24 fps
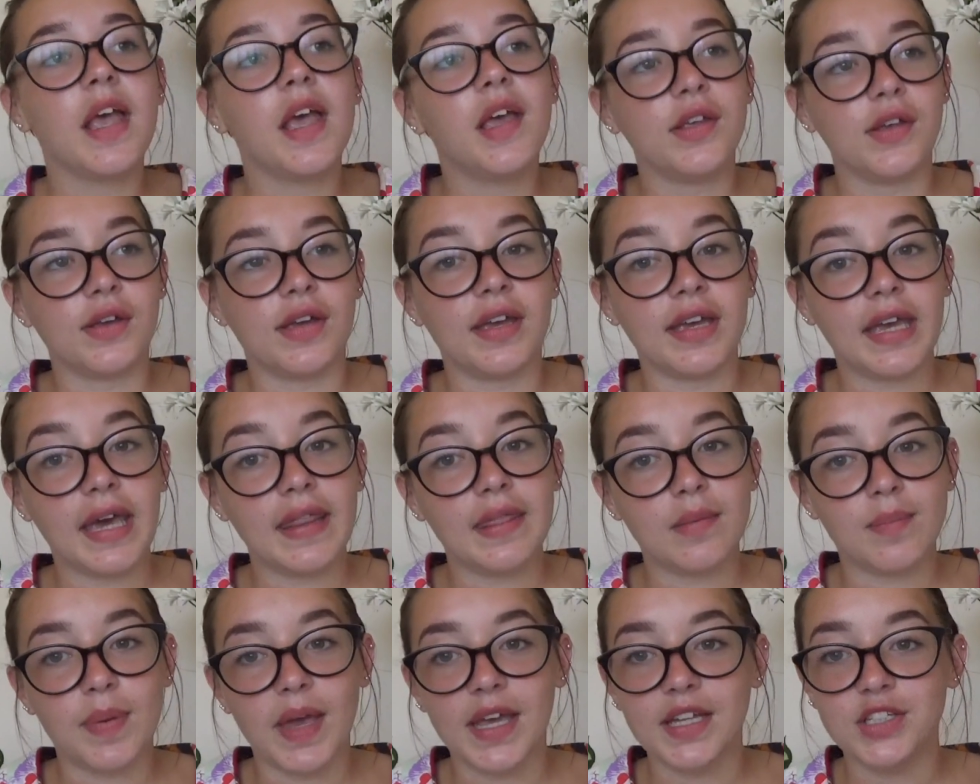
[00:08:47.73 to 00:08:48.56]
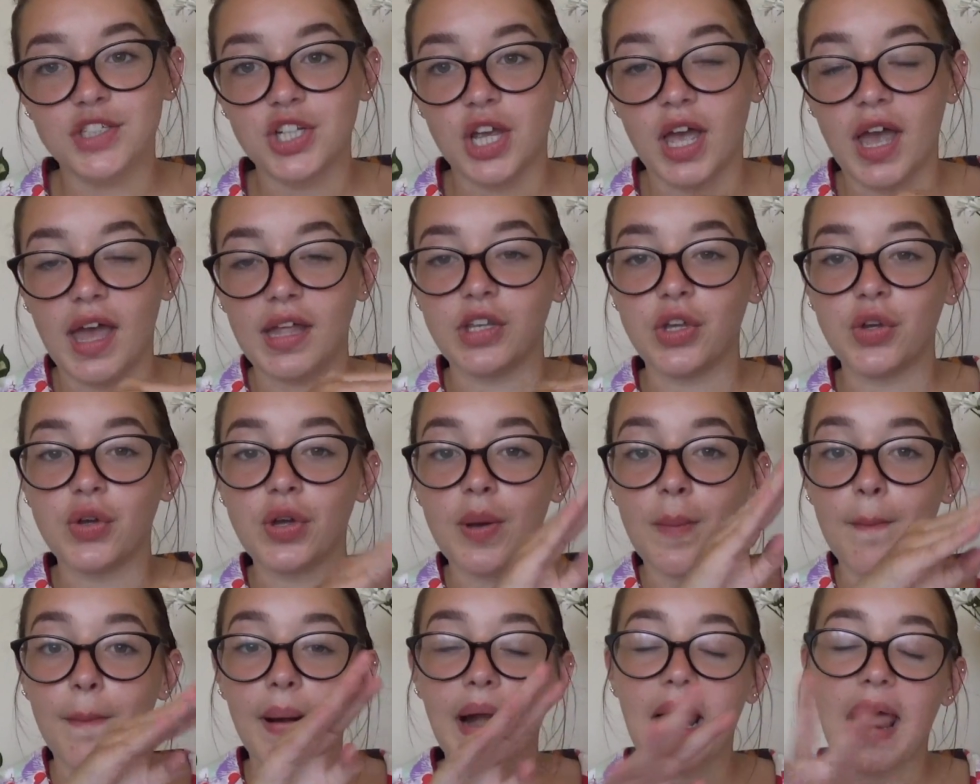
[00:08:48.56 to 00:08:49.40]
you can get the picture and you
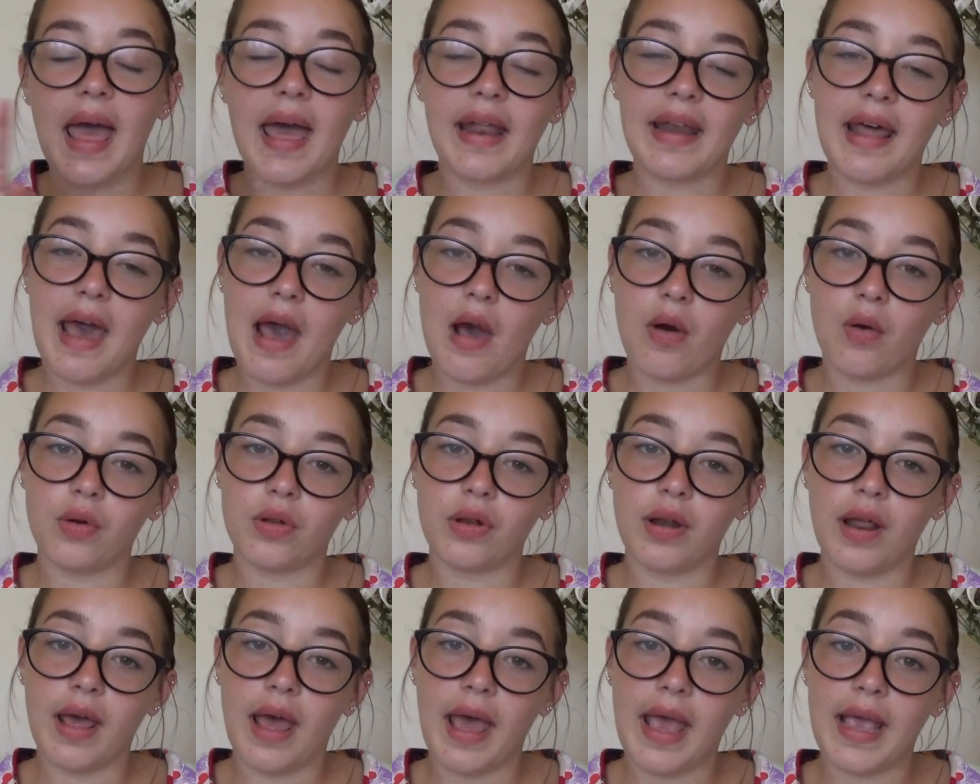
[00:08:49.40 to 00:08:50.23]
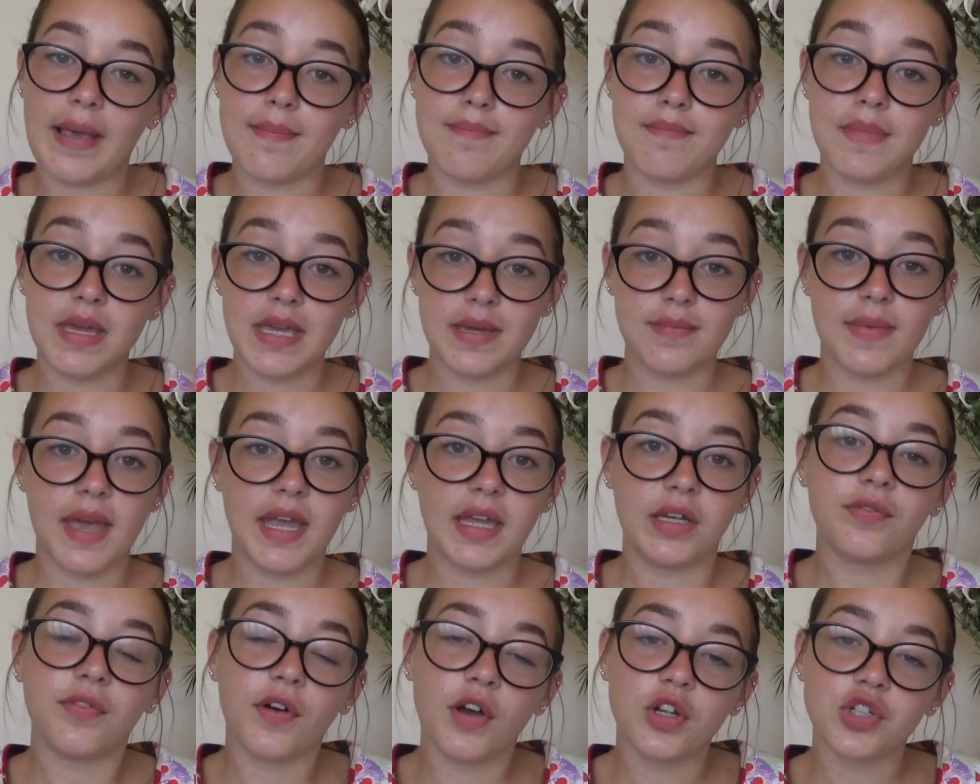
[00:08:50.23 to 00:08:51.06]
can plan out a
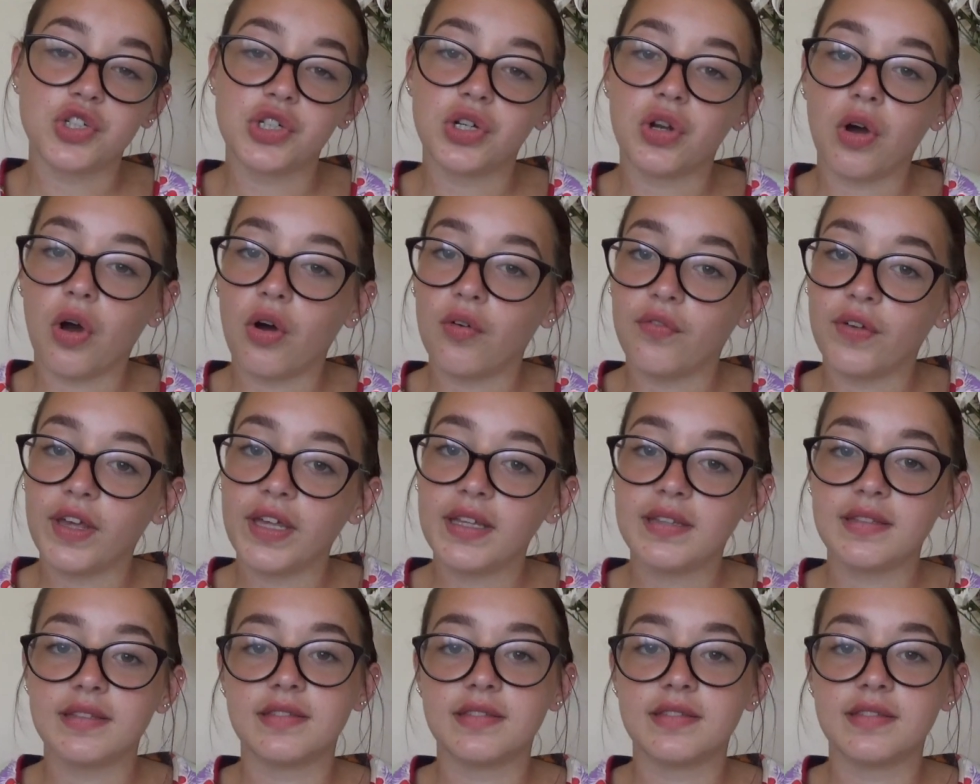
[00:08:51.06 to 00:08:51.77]
me-made version of it.